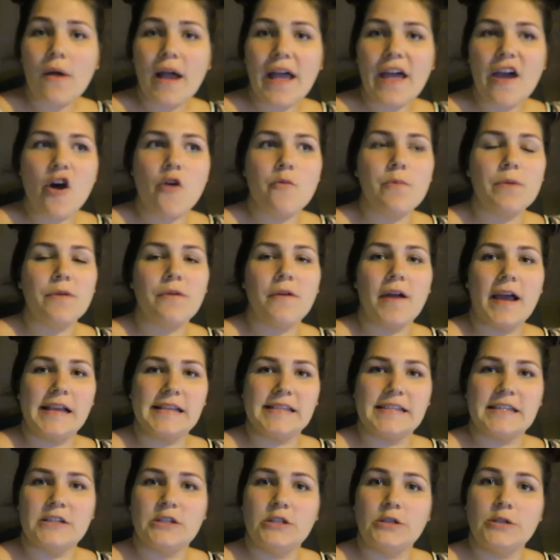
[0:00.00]
I hope you
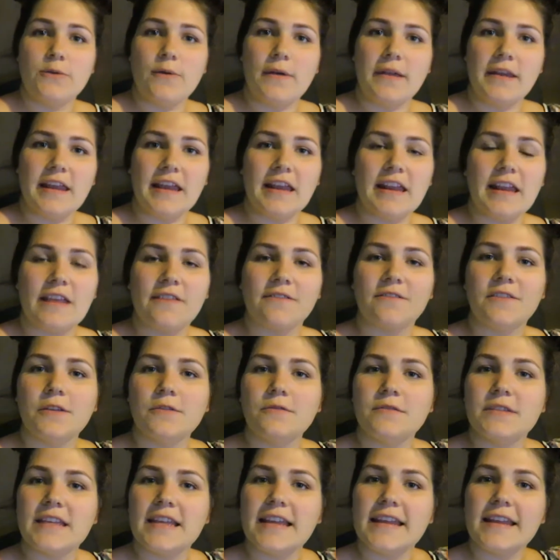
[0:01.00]
guys enjoyed it. If
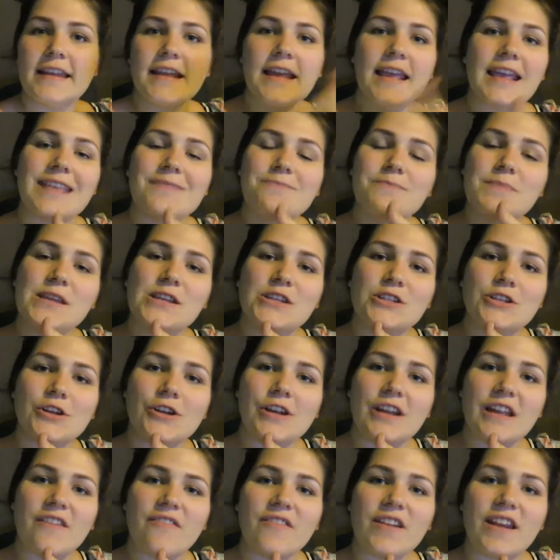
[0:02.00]
you did, be
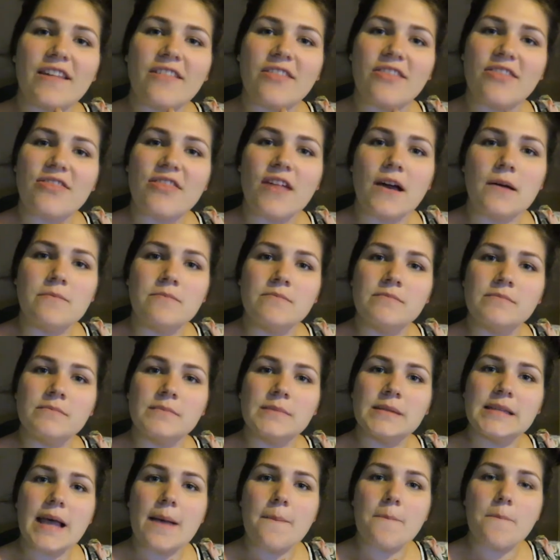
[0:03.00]
sure to give it a
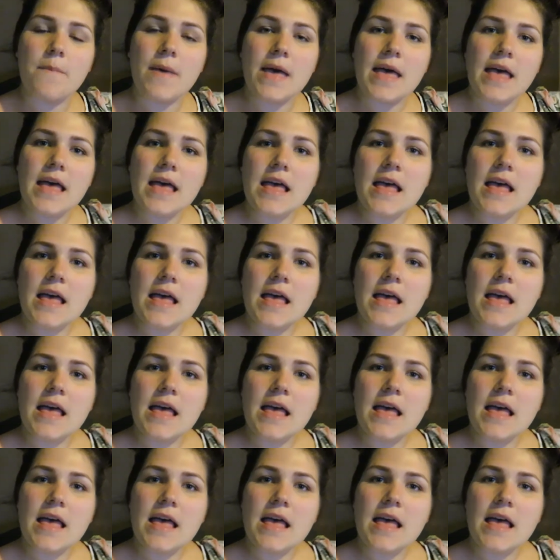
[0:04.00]
thumbs up.